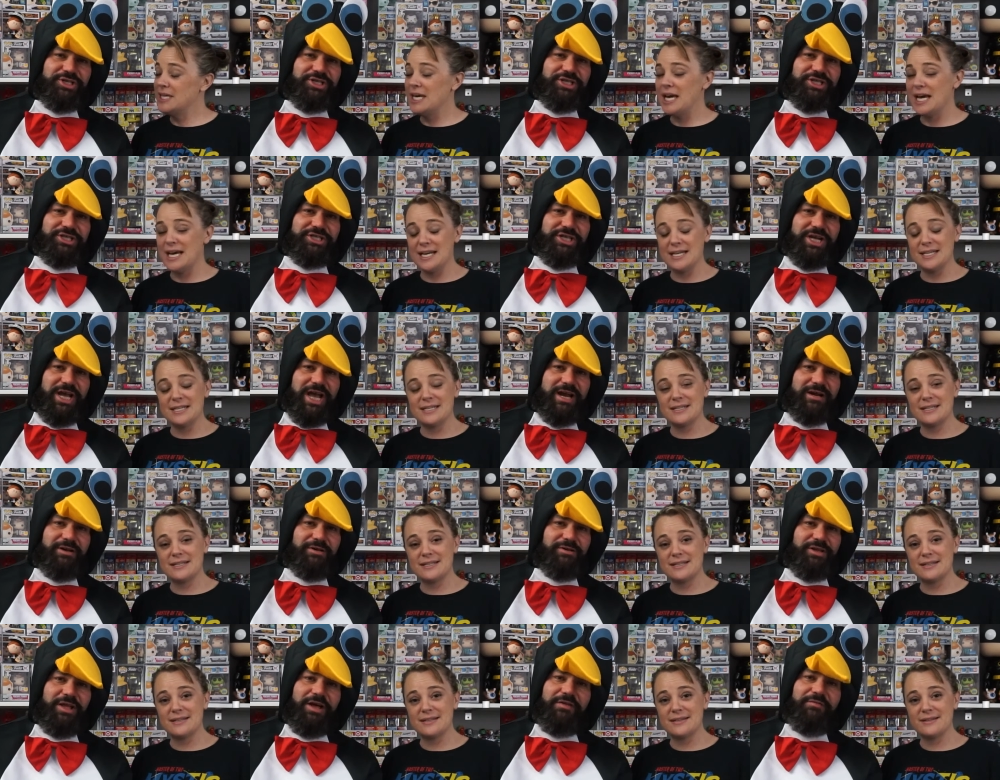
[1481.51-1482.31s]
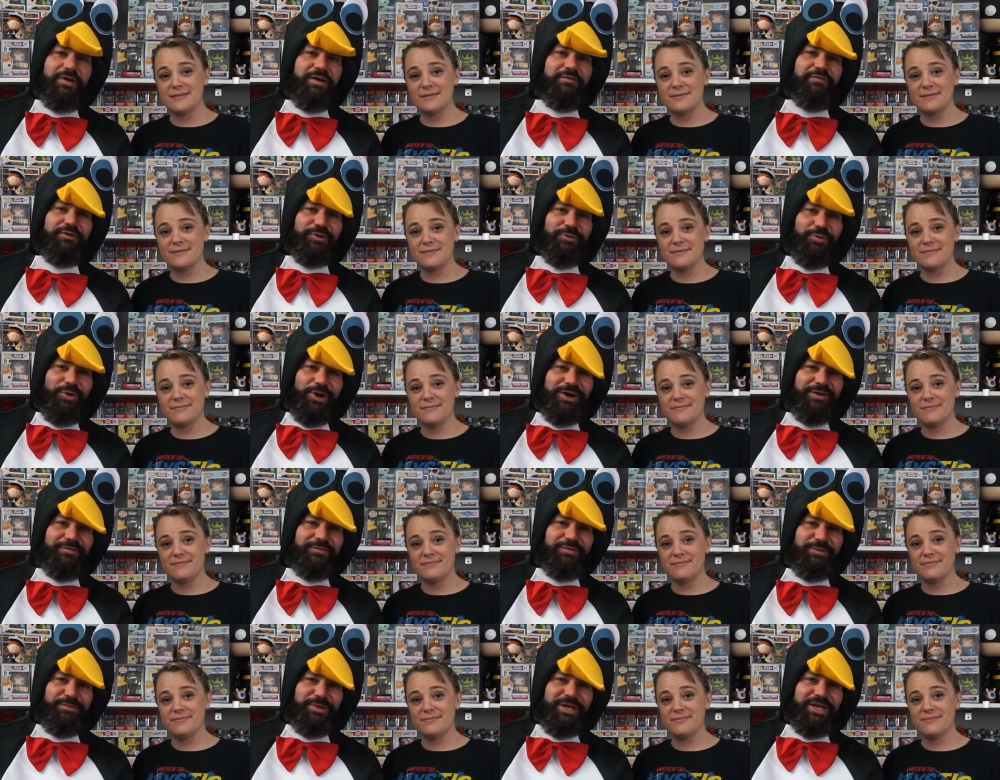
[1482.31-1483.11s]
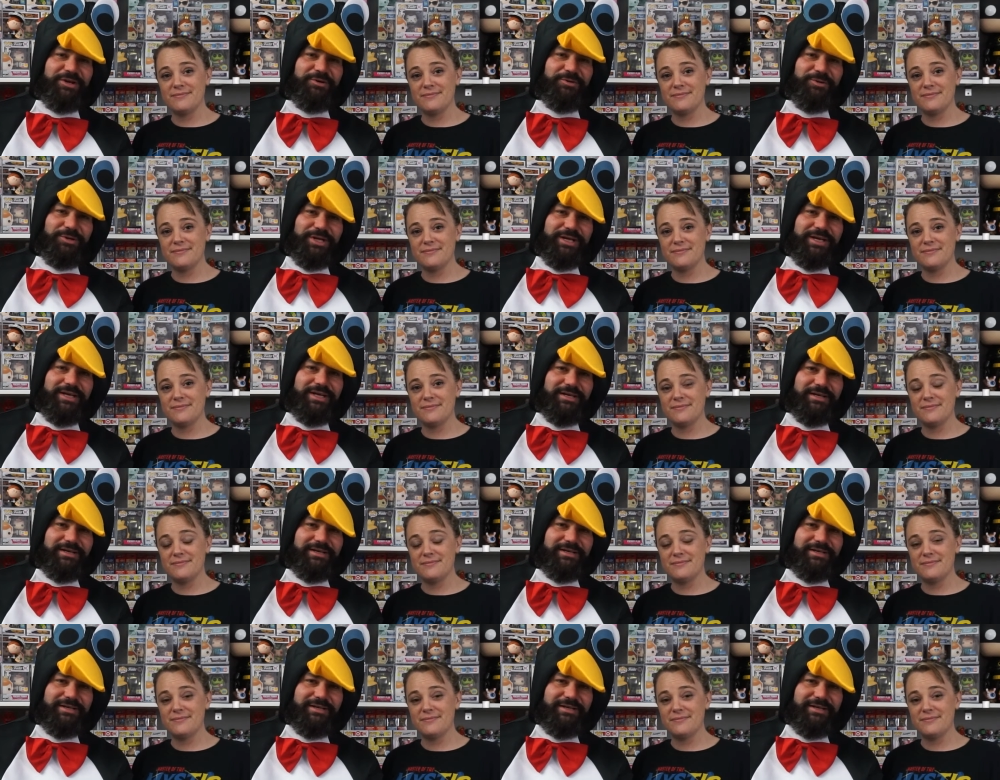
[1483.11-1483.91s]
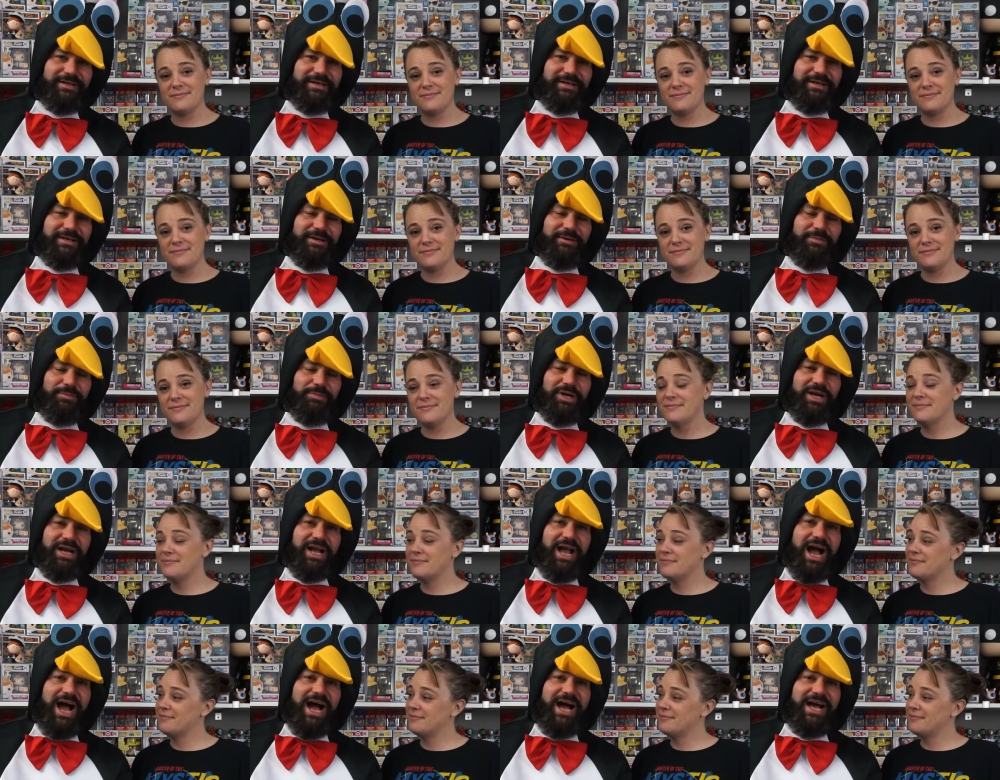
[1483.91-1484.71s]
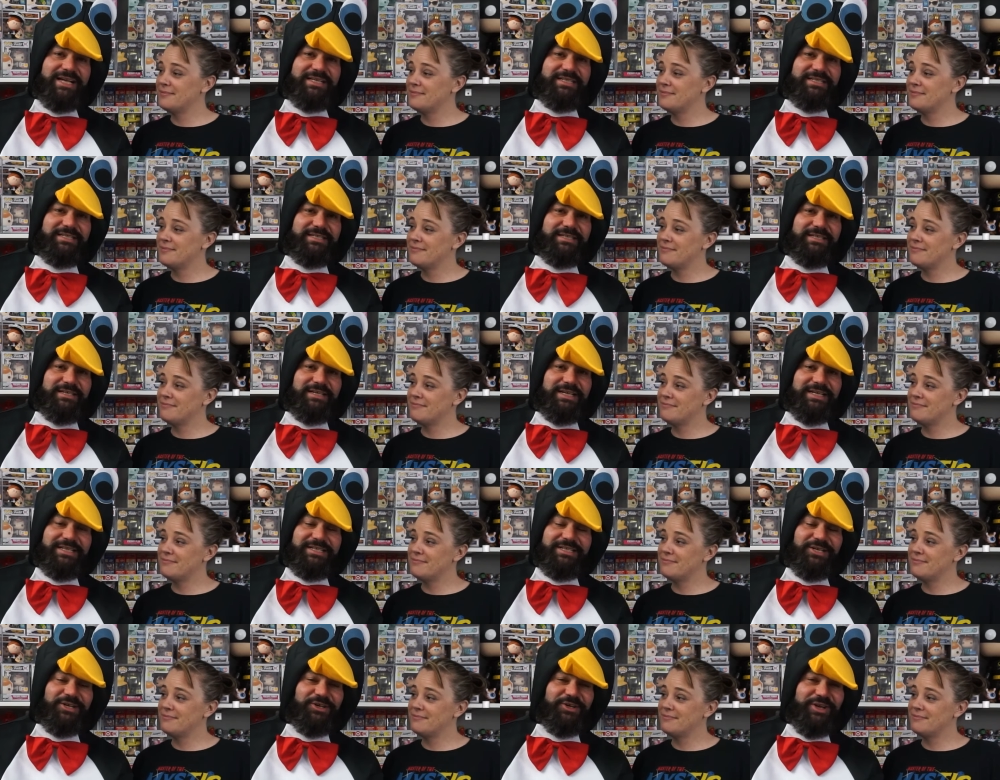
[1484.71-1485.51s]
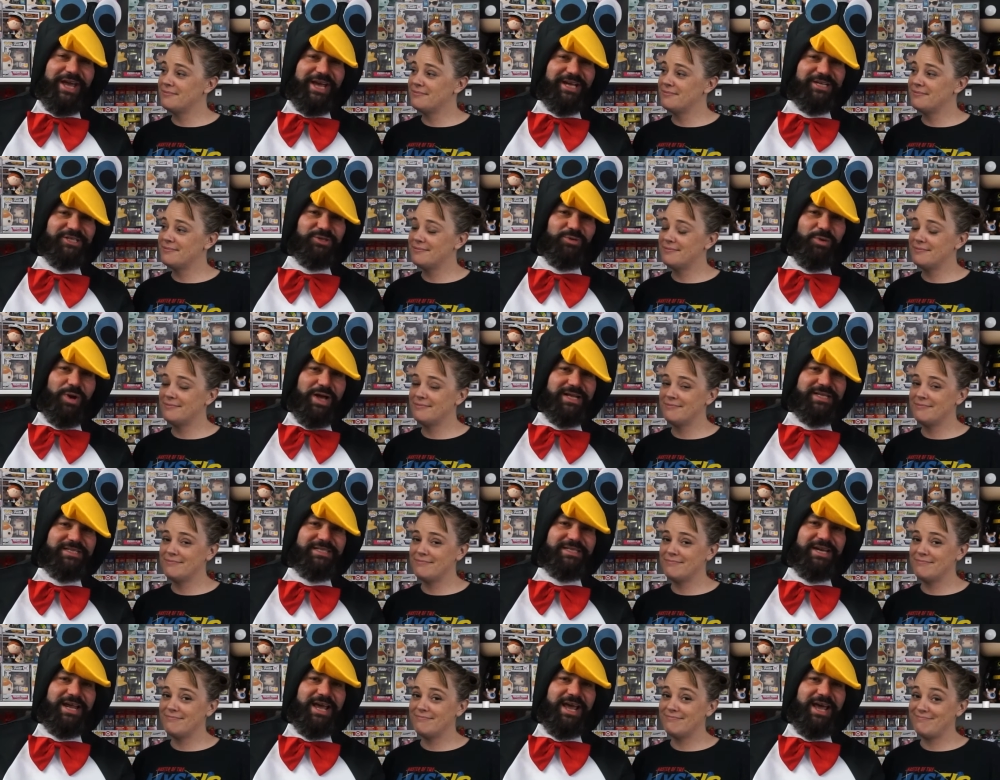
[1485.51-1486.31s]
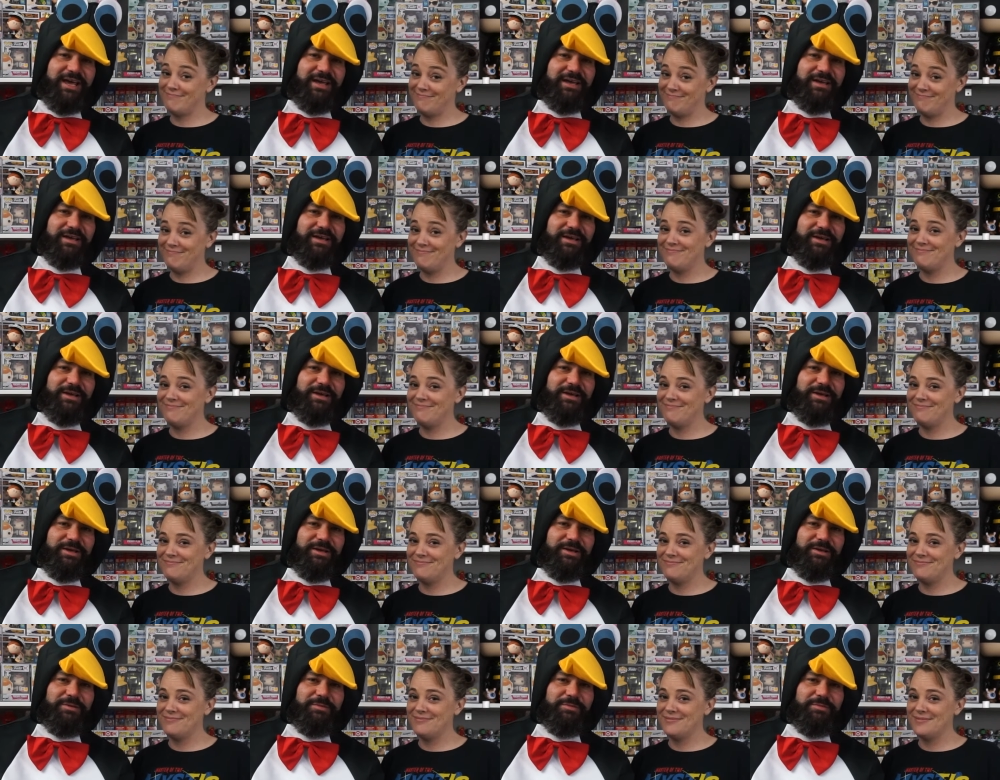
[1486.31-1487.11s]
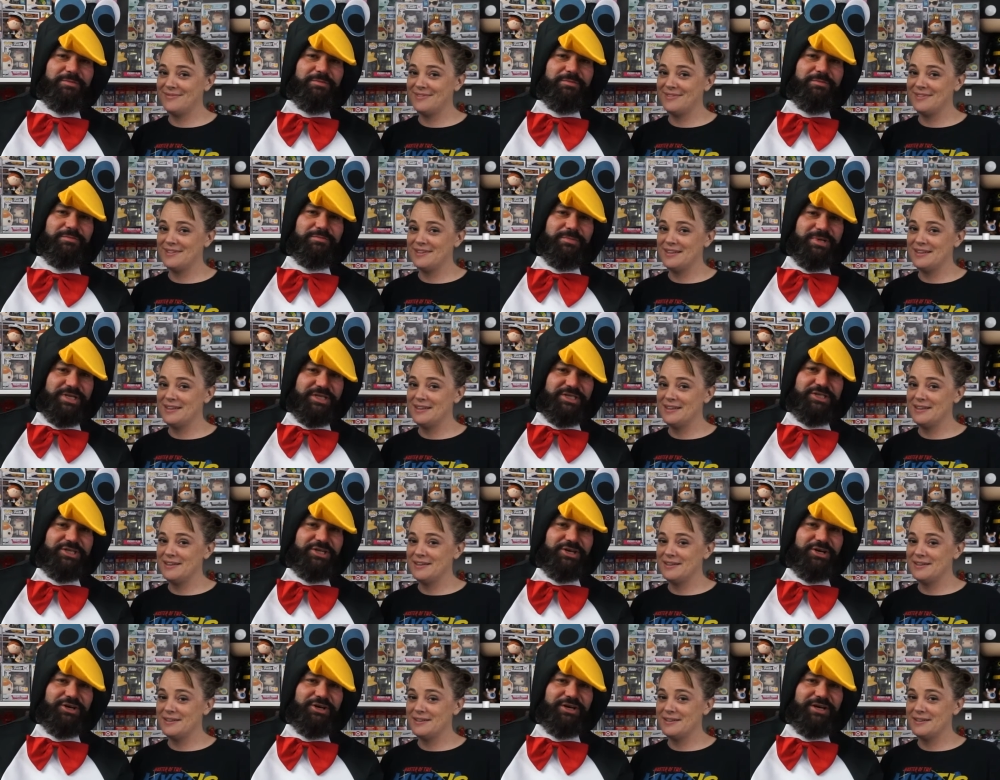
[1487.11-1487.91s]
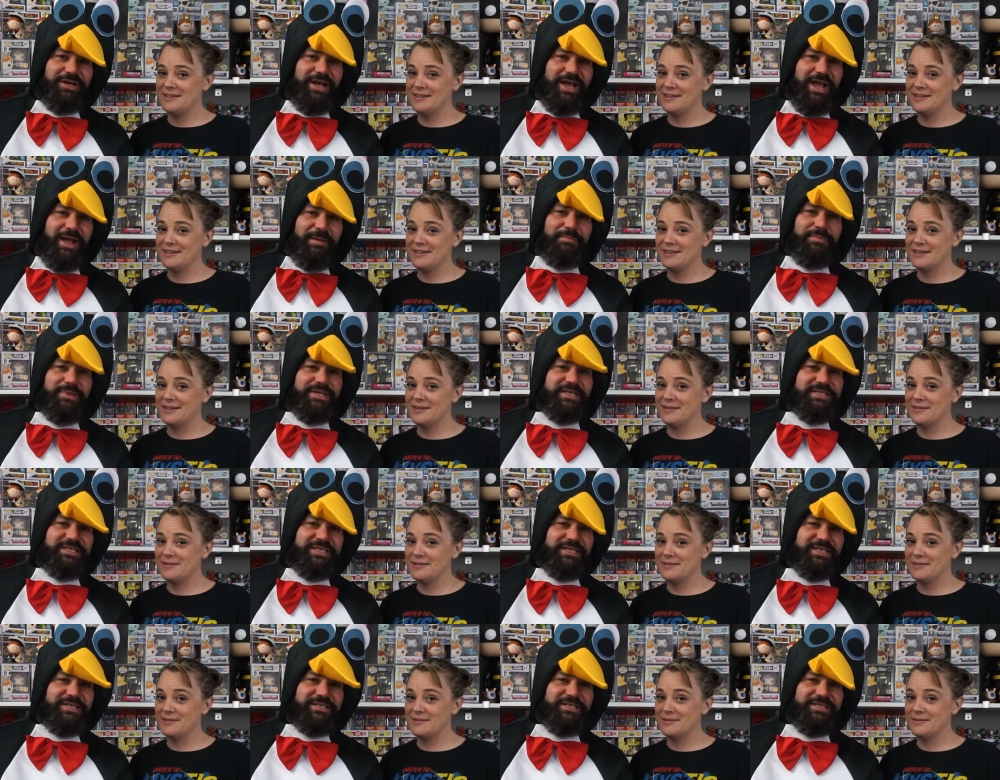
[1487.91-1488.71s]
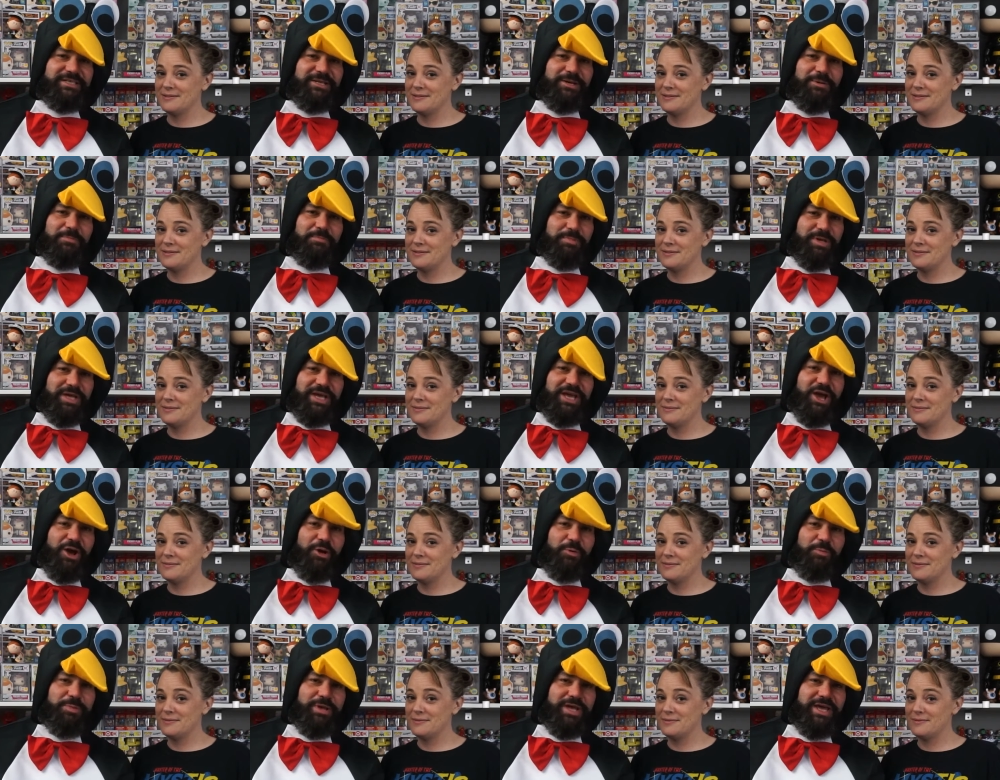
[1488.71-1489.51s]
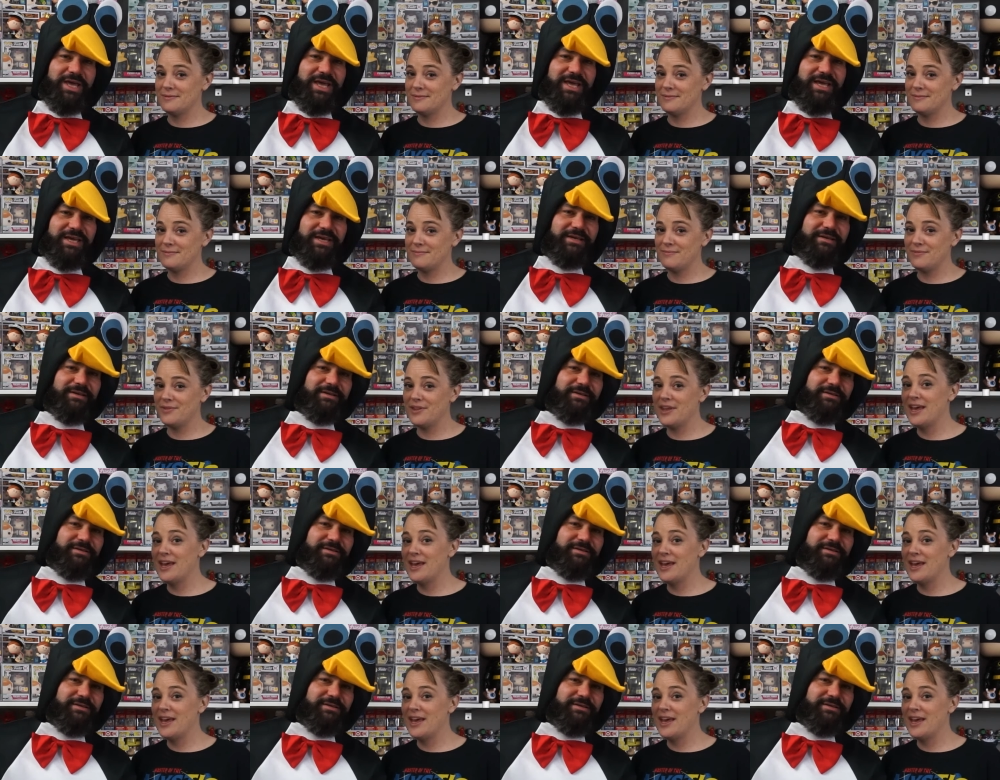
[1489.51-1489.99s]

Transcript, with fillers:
Speaker 1: of yes. the channel. Love every one of them equally. But guys, until next Wednesday. Mr. and Mrs. BOP